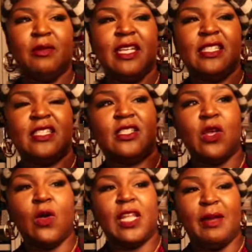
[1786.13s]
one is
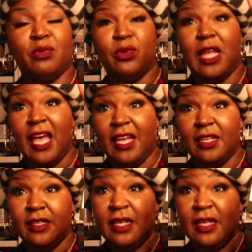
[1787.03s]
Soleil Brûlant.